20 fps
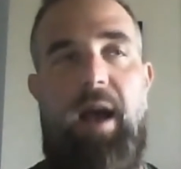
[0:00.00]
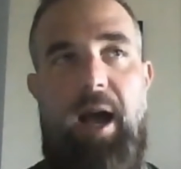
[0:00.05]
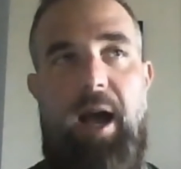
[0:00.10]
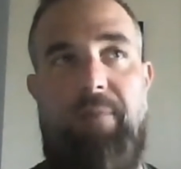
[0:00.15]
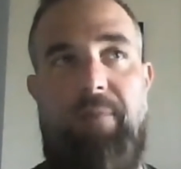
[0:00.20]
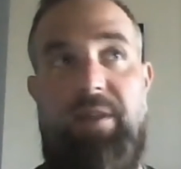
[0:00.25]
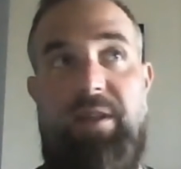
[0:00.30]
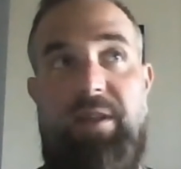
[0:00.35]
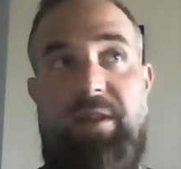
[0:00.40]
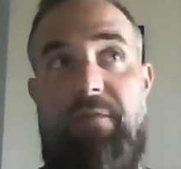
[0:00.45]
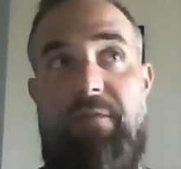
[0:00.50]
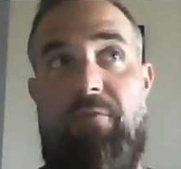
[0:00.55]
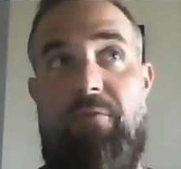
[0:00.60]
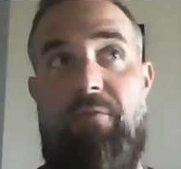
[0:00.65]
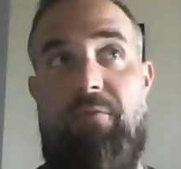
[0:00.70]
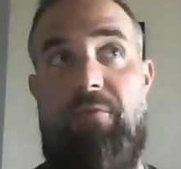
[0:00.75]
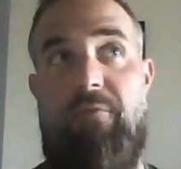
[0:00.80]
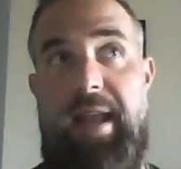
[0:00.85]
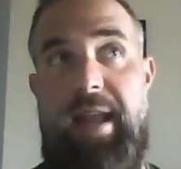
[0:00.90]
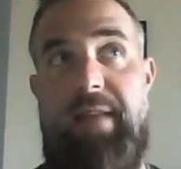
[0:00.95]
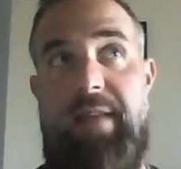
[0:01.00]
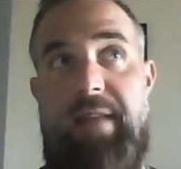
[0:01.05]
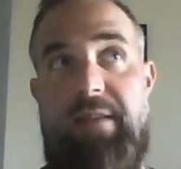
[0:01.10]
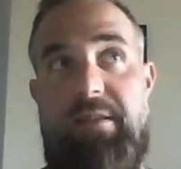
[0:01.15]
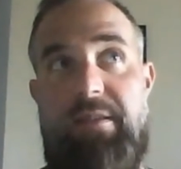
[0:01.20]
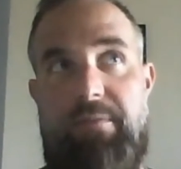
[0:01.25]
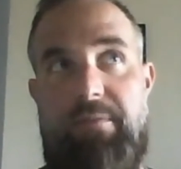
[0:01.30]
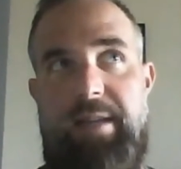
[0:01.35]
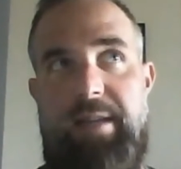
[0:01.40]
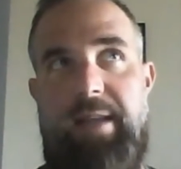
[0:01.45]
Um, so I've read
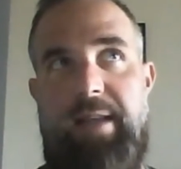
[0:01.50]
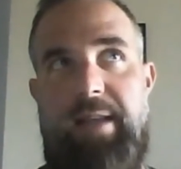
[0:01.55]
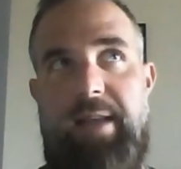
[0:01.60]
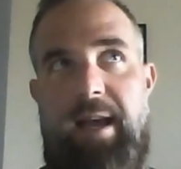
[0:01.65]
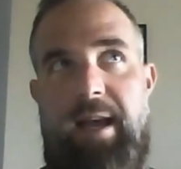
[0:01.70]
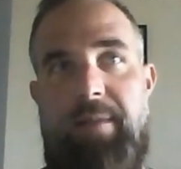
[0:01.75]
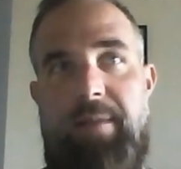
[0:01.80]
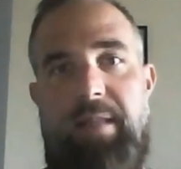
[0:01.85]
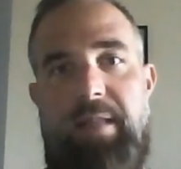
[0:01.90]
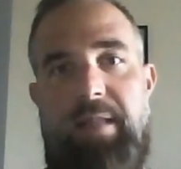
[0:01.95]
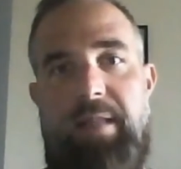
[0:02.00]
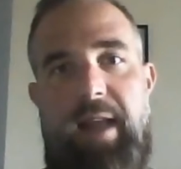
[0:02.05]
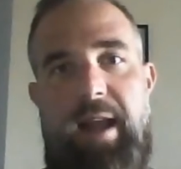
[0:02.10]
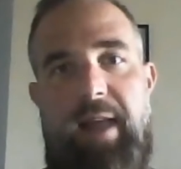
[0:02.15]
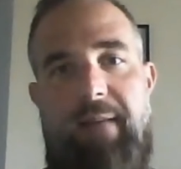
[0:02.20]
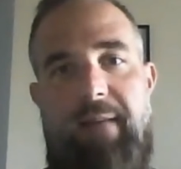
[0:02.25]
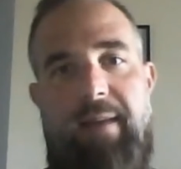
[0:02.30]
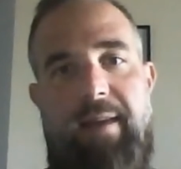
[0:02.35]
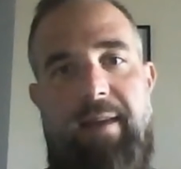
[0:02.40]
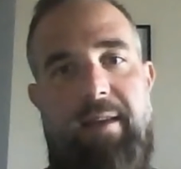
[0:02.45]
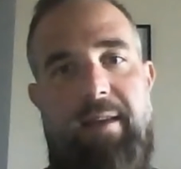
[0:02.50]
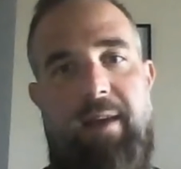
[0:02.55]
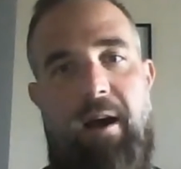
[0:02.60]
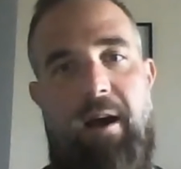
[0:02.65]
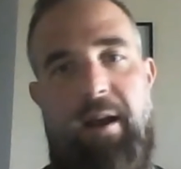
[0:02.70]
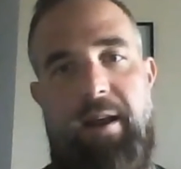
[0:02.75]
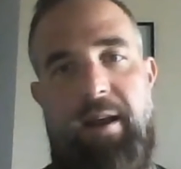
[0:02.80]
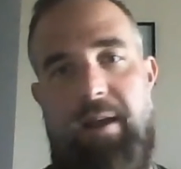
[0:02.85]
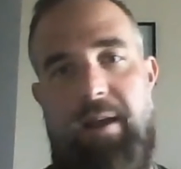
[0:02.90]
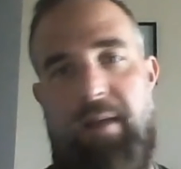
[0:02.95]
it three times, and then I've had the
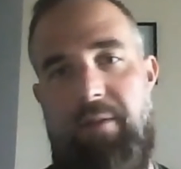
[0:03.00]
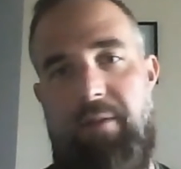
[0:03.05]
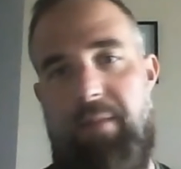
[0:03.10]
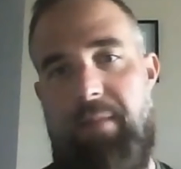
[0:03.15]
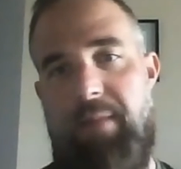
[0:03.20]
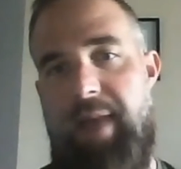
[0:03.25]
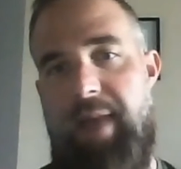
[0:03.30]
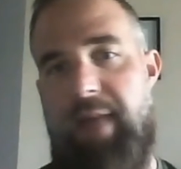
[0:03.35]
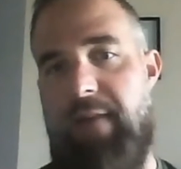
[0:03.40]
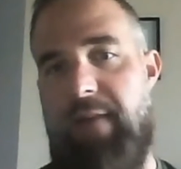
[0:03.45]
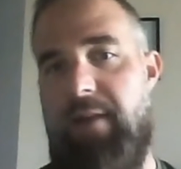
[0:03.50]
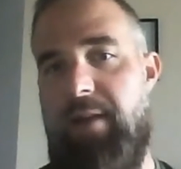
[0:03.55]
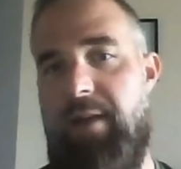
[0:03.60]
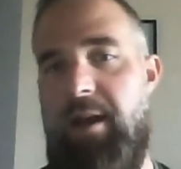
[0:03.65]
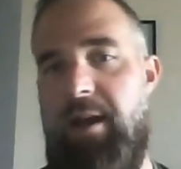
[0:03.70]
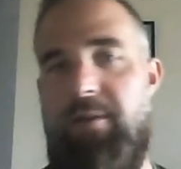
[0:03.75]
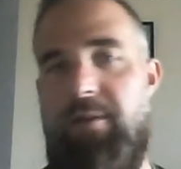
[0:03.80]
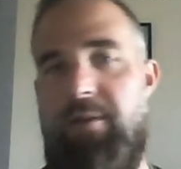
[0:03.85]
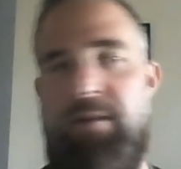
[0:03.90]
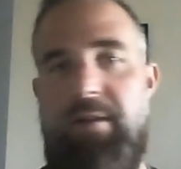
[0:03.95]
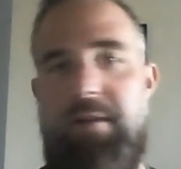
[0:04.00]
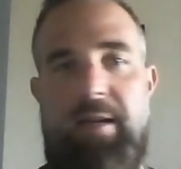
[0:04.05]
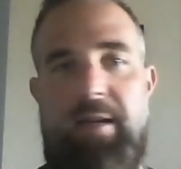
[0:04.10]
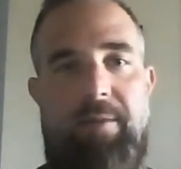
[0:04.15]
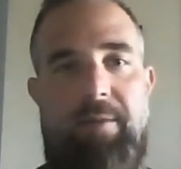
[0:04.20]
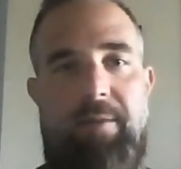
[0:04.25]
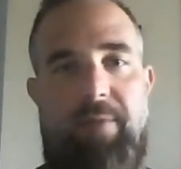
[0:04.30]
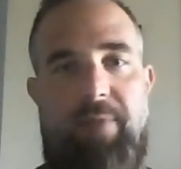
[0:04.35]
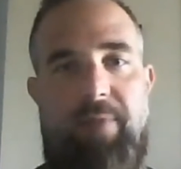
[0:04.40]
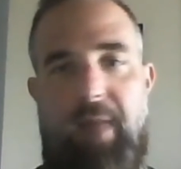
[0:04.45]
audio in the background
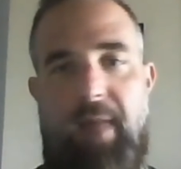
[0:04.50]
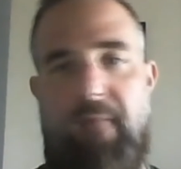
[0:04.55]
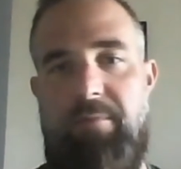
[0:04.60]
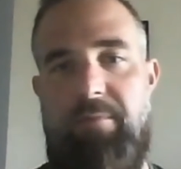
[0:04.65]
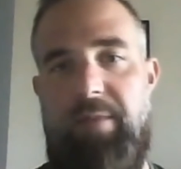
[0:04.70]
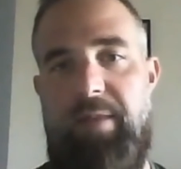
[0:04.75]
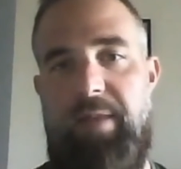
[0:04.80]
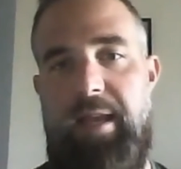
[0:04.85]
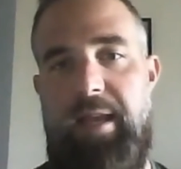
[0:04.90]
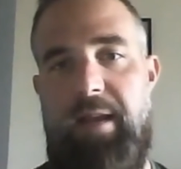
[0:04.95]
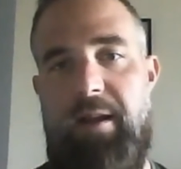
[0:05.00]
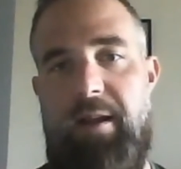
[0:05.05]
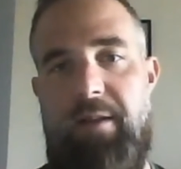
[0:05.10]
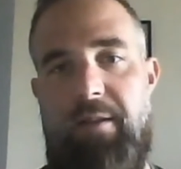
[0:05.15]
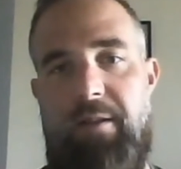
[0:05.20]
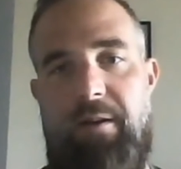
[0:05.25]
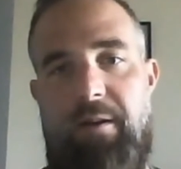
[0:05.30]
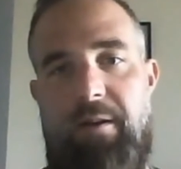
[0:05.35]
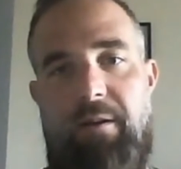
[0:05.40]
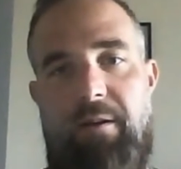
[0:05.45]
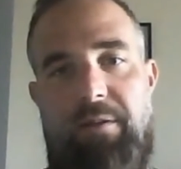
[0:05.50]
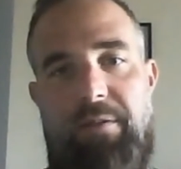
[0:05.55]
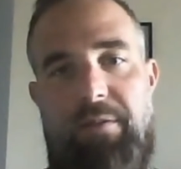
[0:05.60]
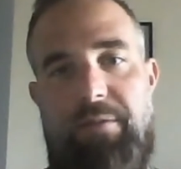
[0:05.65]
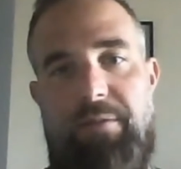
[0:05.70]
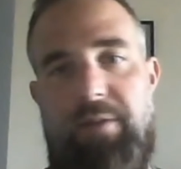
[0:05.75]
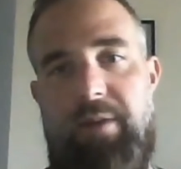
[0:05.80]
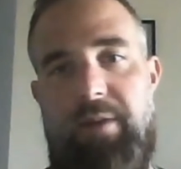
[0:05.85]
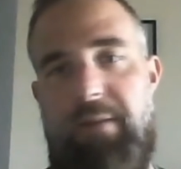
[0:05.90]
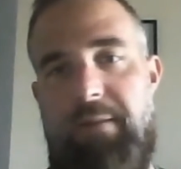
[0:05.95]
probably another
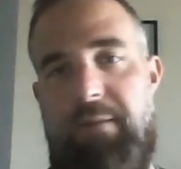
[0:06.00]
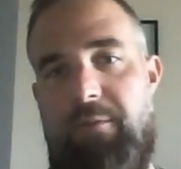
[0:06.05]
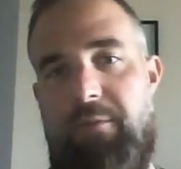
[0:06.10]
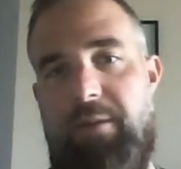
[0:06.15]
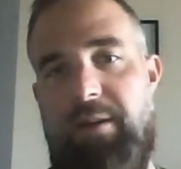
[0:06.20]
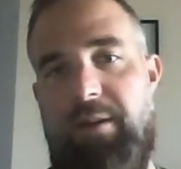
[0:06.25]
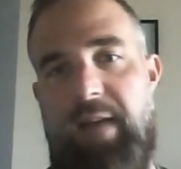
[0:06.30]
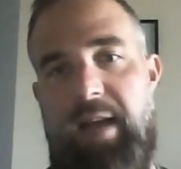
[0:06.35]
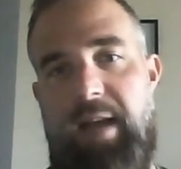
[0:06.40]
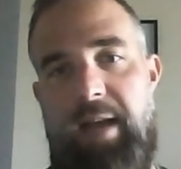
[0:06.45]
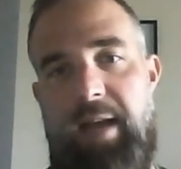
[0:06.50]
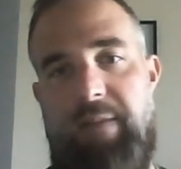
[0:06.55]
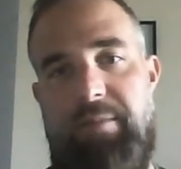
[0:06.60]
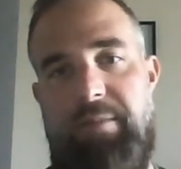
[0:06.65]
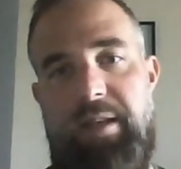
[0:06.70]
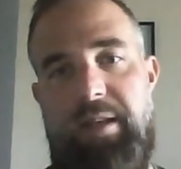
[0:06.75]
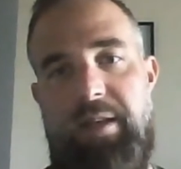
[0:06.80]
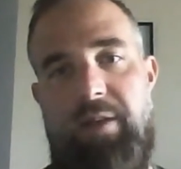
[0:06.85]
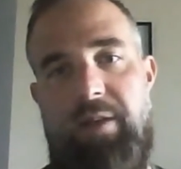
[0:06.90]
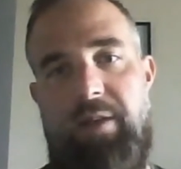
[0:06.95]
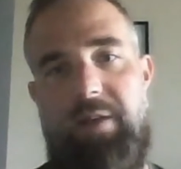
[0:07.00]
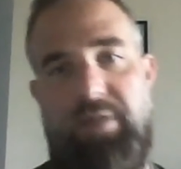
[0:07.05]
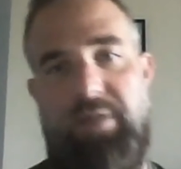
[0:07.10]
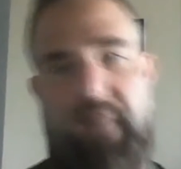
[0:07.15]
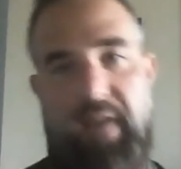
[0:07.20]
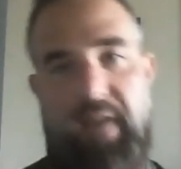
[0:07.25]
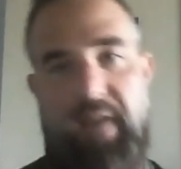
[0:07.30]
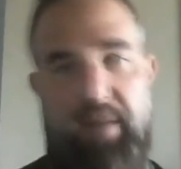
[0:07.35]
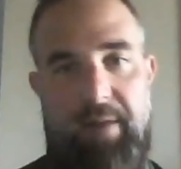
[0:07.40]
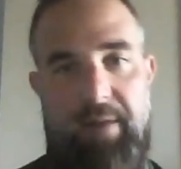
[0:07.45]
three to four times. You know,
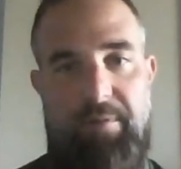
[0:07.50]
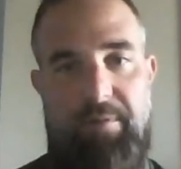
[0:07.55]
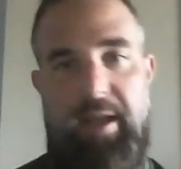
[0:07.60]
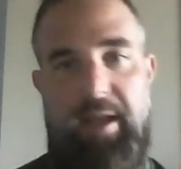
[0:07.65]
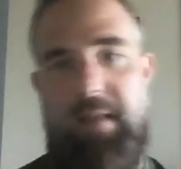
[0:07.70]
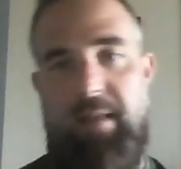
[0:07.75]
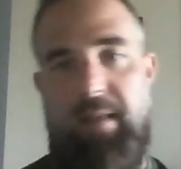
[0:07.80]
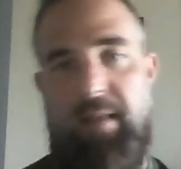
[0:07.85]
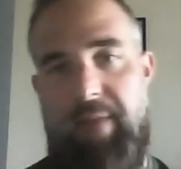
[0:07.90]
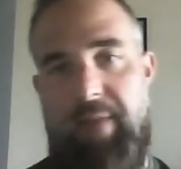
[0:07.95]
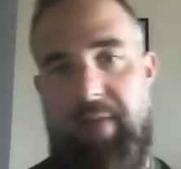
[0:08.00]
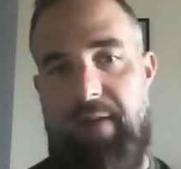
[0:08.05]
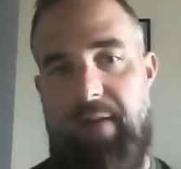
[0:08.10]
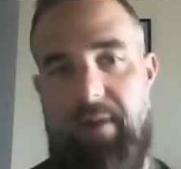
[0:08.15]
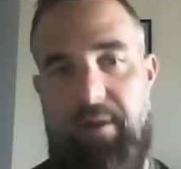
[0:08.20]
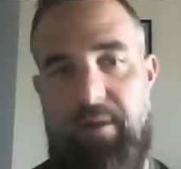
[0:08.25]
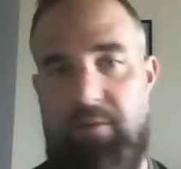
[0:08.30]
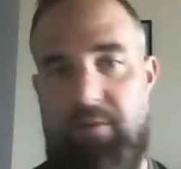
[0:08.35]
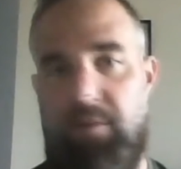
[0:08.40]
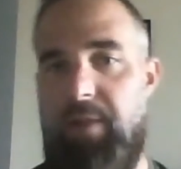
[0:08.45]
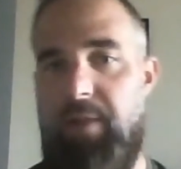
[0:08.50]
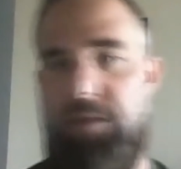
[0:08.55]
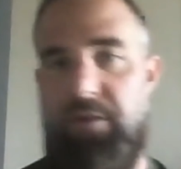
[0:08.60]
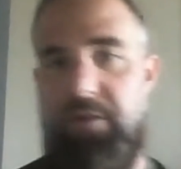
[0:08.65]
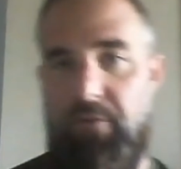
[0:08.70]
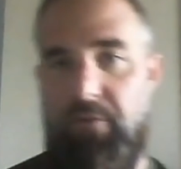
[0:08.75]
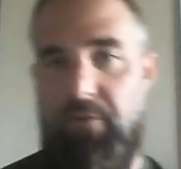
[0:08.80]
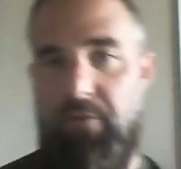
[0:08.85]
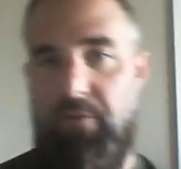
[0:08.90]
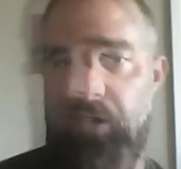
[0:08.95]
just kind of playing in the background while I'm
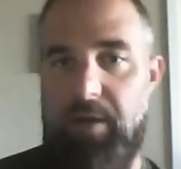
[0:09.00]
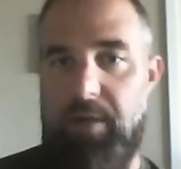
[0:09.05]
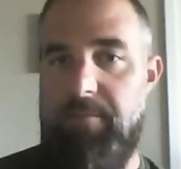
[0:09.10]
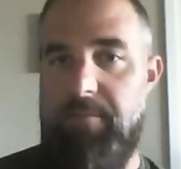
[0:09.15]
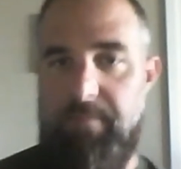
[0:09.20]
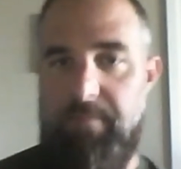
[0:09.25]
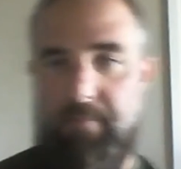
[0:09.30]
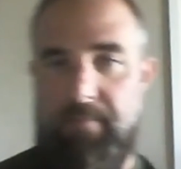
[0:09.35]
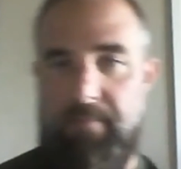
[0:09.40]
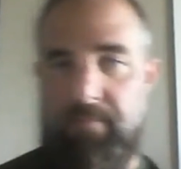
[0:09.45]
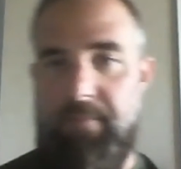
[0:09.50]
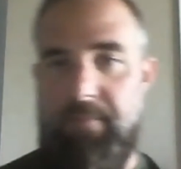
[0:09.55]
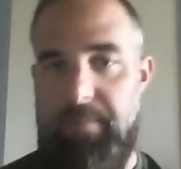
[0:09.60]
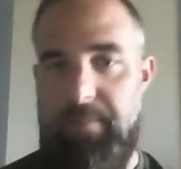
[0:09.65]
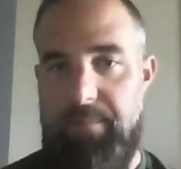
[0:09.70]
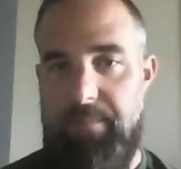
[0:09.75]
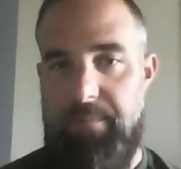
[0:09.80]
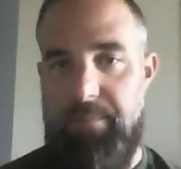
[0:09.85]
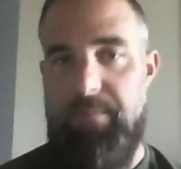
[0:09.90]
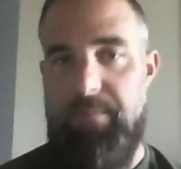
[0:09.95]
doing work. Got